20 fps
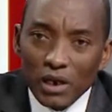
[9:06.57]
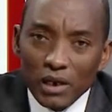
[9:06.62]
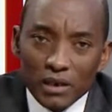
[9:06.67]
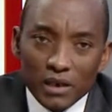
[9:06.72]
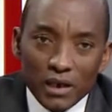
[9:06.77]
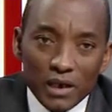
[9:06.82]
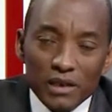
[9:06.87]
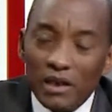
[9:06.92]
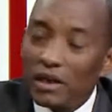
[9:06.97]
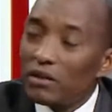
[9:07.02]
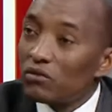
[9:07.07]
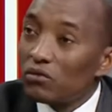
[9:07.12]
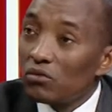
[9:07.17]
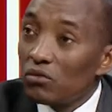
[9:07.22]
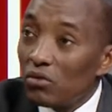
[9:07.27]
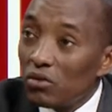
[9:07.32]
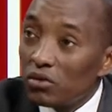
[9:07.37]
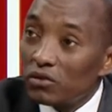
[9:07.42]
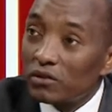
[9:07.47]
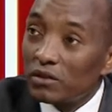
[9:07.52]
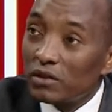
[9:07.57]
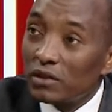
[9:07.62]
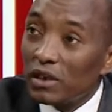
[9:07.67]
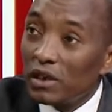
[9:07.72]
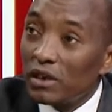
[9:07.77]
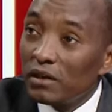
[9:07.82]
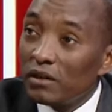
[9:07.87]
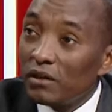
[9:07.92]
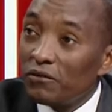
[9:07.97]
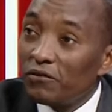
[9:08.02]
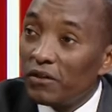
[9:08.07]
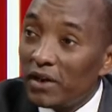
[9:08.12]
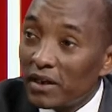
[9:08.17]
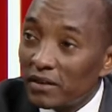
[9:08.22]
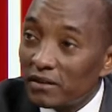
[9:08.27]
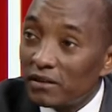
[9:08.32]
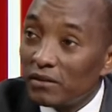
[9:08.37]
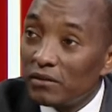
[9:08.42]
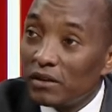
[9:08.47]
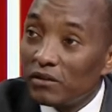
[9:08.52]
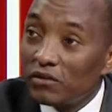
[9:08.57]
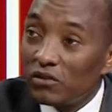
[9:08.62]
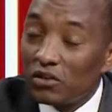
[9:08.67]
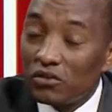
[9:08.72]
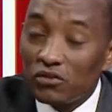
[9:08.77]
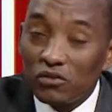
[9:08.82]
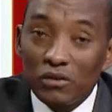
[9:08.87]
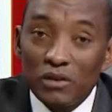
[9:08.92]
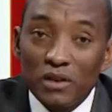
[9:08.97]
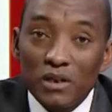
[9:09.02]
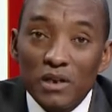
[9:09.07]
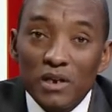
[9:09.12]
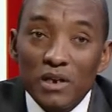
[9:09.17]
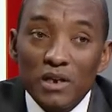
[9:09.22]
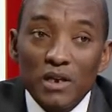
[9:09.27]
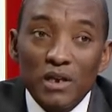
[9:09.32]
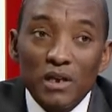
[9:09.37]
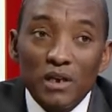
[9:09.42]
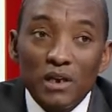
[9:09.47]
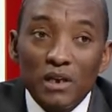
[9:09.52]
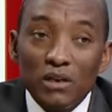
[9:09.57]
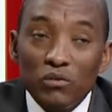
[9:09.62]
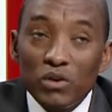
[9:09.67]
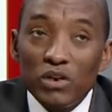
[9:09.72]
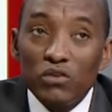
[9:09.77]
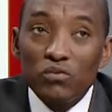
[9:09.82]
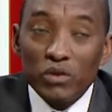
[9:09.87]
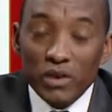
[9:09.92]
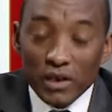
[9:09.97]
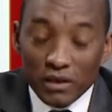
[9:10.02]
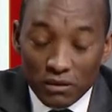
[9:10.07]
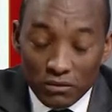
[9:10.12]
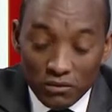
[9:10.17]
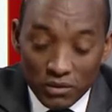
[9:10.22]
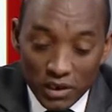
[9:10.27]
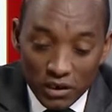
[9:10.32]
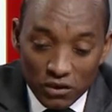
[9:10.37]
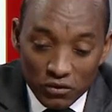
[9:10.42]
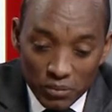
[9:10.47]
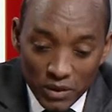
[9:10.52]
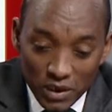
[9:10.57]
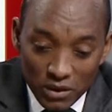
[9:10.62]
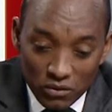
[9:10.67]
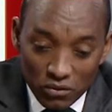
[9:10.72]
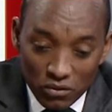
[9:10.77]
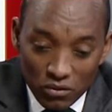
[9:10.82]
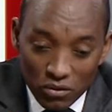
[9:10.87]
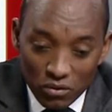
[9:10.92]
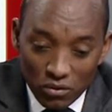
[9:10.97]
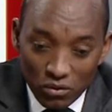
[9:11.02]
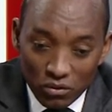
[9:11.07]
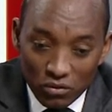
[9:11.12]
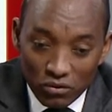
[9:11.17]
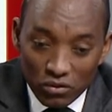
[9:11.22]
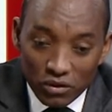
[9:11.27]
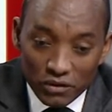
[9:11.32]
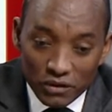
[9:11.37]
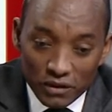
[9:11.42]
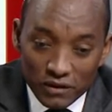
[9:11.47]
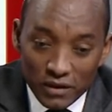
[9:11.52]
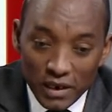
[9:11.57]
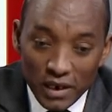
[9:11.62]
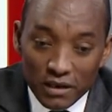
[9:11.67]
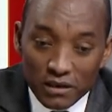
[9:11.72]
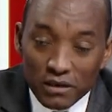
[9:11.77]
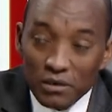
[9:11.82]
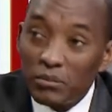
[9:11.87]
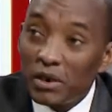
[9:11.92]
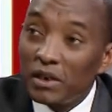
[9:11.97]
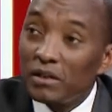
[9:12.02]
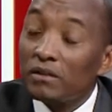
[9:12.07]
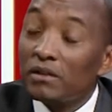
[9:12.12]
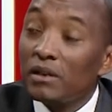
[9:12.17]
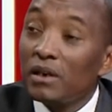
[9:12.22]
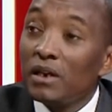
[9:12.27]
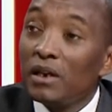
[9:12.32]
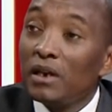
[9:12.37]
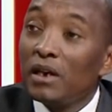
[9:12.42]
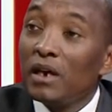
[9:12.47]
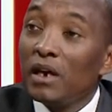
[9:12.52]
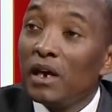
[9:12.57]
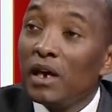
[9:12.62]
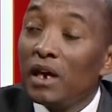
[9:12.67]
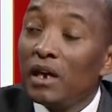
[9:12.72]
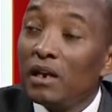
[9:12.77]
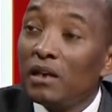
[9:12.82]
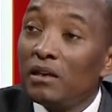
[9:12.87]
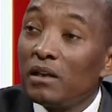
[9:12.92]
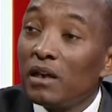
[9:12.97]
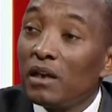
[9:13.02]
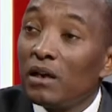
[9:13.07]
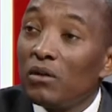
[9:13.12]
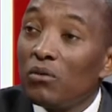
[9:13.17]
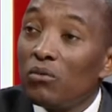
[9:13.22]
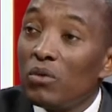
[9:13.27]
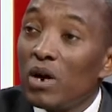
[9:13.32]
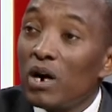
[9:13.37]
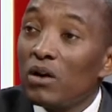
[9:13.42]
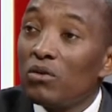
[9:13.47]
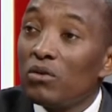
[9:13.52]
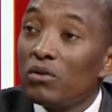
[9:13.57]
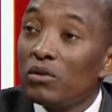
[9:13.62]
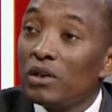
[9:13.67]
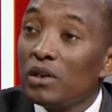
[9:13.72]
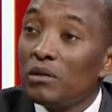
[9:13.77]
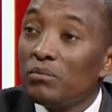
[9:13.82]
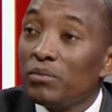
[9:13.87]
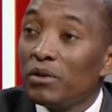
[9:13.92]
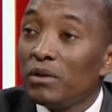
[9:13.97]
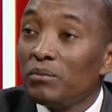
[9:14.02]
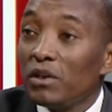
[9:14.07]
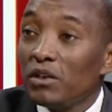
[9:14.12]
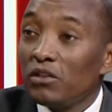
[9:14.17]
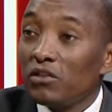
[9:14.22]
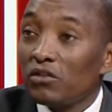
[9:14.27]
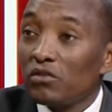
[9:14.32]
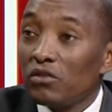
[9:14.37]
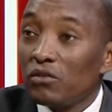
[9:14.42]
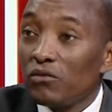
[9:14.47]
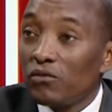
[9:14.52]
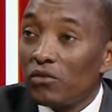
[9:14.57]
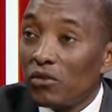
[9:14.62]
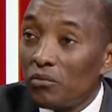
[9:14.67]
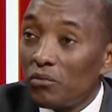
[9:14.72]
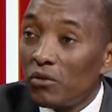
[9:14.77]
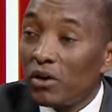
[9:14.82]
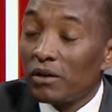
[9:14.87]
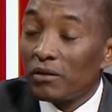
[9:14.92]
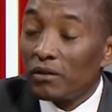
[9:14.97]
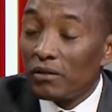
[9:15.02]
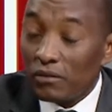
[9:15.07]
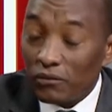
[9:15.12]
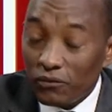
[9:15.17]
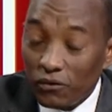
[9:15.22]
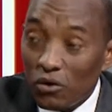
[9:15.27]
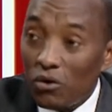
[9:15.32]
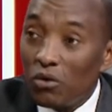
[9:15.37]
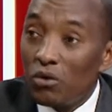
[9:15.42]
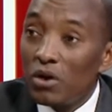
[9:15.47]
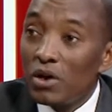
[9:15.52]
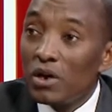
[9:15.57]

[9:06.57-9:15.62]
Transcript: Kenya is to host the first session in which we expect to conclude all these agreements and work on the implementation framework for